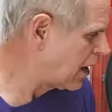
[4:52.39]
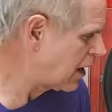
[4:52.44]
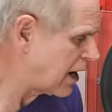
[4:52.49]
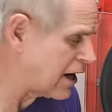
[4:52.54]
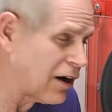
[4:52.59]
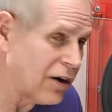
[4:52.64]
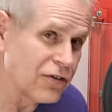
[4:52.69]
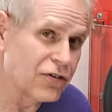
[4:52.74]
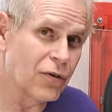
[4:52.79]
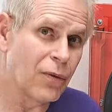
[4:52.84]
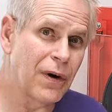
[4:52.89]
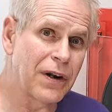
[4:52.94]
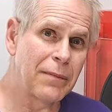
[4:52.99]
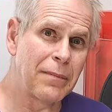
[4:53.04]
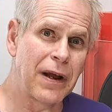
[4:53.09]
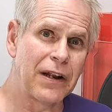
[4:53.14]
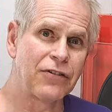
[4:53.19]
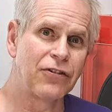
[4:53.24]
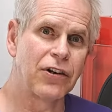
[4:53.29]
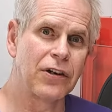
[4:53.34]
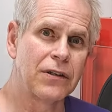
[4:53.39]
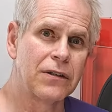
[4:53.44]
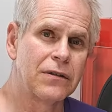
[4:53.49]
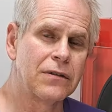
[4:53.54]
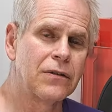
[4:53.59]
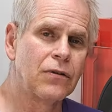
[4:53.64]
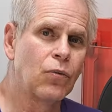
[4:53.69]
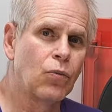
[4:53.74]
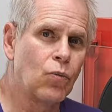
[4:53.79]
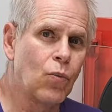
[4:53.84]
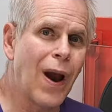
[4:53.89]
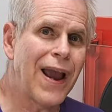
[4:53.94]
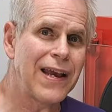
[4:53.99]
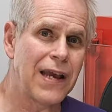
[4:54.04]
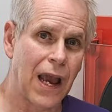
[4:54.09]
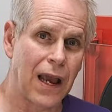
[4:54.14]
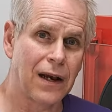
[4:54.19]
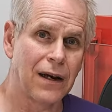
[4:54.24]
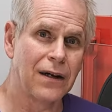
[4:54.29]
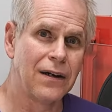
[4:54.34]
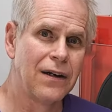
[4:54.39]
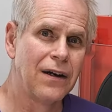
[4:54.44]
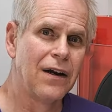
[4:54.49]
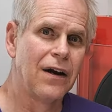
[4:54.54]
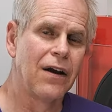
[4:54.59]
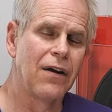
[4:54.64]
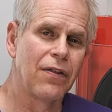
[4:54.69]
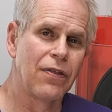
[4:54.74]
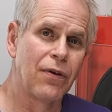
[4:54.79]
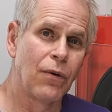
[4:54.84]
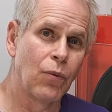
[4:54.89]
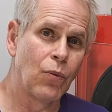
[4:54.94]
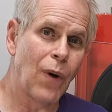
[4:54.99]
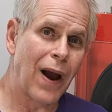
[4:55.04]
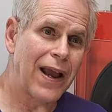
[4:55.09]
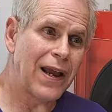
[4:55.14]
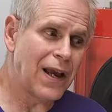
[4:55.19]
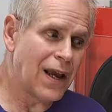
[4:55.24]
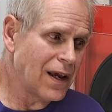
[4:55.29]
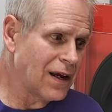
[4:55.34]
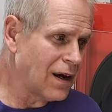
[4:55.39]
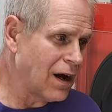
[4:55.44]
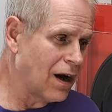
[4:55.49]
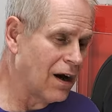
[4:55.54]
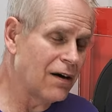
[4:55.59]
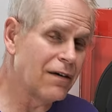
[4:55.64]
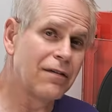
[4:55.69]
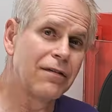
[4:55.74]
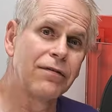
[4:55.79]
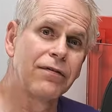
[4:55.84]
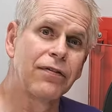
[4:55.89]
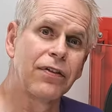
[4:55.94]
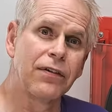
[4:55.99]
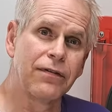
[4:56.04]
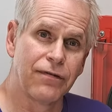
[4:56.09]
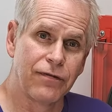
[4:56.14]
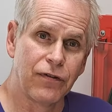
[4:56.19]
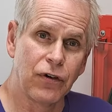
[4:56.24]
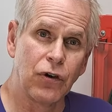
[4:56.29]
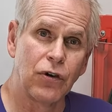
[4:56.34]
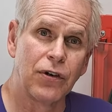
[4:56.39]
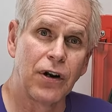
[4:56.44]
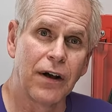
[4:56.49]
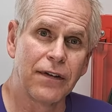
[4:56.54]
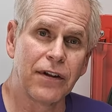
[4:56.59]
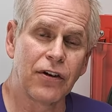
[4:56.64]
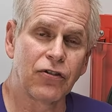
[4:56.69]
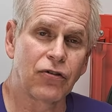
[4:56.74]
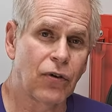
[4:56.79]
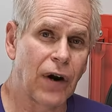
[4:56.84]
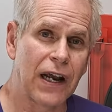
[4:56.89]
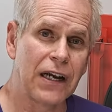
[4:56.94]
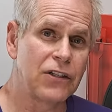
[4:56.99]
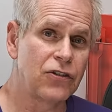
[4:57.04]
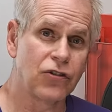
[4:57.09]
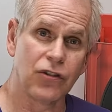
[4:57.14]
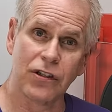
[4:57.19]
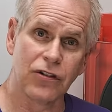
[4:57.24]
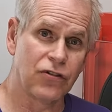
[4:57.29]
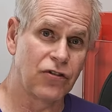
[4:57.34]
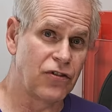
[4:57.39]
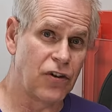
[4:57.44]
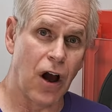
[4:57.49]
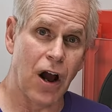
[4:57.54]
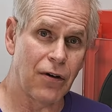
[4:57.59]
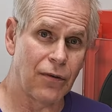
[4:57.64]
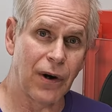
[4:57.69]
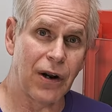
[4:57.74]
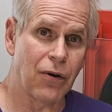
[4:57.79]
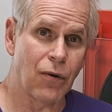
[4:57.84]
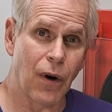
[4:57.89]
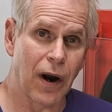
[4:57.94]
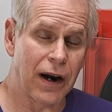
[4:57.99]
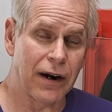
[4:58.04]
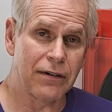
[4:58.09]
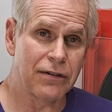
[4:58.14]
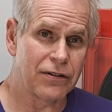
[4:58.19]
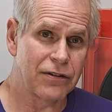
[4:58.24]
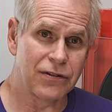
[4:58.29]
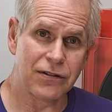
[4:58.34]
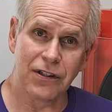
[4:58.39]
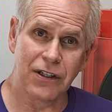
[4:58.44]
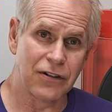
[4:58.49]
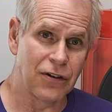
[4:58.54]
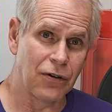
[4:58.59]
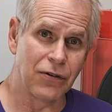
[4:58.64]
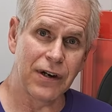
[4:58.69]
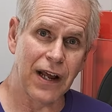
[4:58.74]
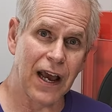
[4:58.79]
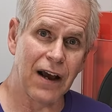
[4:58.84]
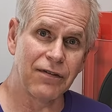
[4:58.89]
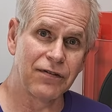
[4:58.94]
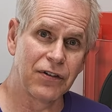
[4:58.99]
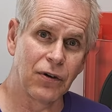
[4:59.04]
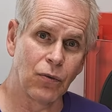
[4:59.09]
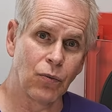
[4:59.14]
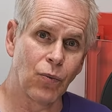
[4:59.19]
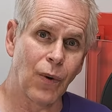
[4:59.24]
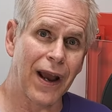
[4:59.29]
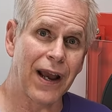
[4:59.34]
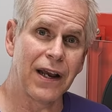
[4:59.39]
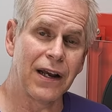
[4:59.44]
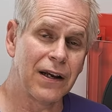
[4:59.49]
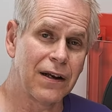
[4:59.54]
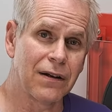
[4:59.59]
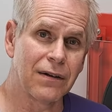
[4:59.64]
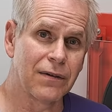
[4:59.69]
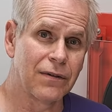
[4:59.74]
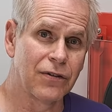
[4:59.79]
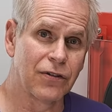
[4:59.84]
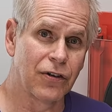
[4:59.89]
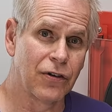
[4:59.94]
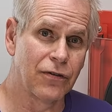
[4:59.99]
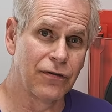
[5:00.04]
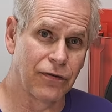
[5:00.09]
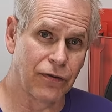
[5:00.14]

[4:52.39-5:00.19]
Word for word: I also want to mention weighing. The weighing of the food on the trays is not required. You don't have to weigh to